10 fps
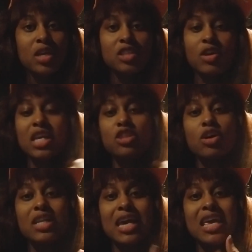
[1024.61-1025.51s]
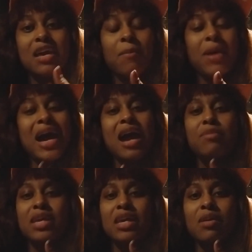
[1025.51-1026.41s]
So he thought that he can buy
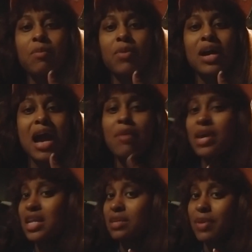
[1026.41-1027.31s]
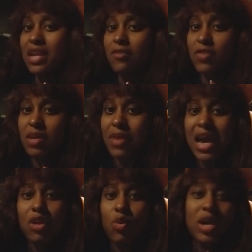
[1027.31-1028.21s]
me, but I'm an independent female.
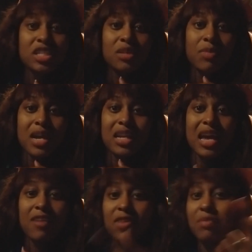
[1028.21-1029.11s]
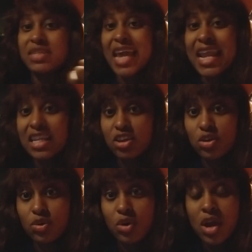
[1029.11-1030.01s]
I don't want your money. Like if I'm dating
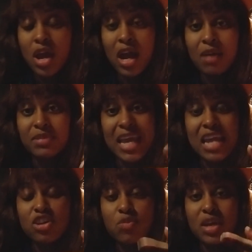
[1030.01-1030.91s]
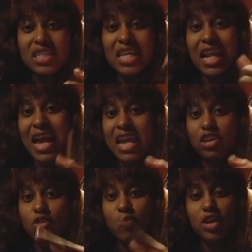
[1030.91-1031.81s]
you, I'm dating you because I like
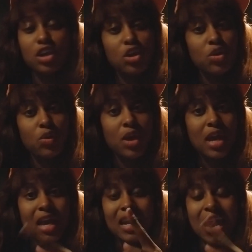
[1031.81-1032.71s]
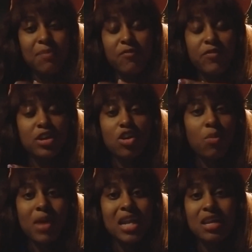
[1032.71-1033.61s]
you for you and not for no
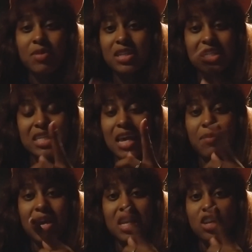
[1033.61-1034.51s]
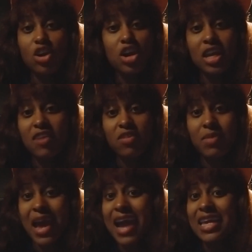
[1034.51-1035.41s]
money because the same money you're giving
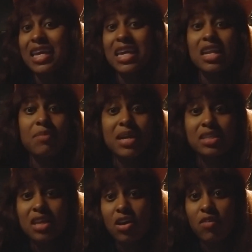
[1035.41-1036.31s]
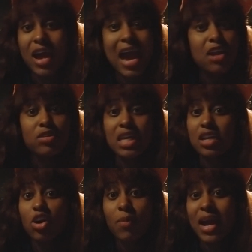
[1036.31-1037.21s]
me, I can get it myself. I don't need
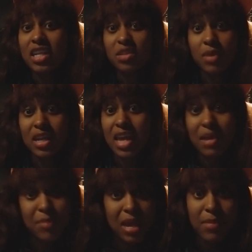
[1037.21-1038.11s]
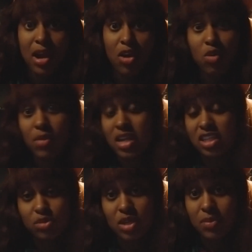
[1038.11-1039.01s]
nobody's money. I make my own
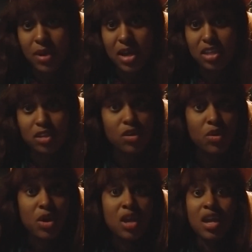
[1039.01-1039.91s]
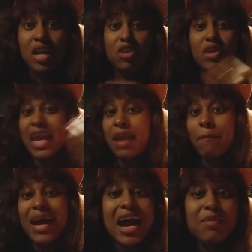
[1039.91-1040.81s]
money, sweetie pie. So you can't
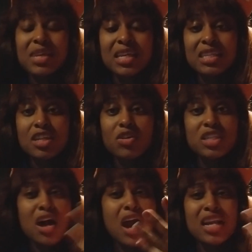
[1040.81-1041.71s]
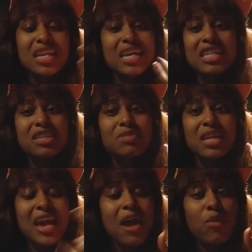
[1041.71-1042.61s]
buy me. So it's harder to get to
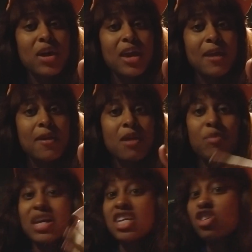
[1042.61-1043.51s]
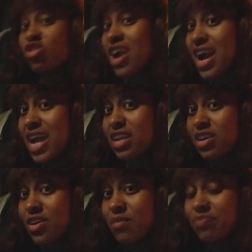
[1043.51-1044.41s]
me that way, but he tried
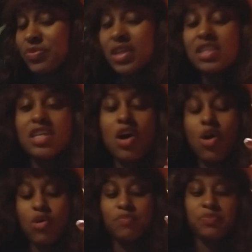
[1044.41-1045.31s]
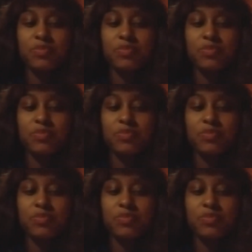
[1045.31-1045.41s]
though. So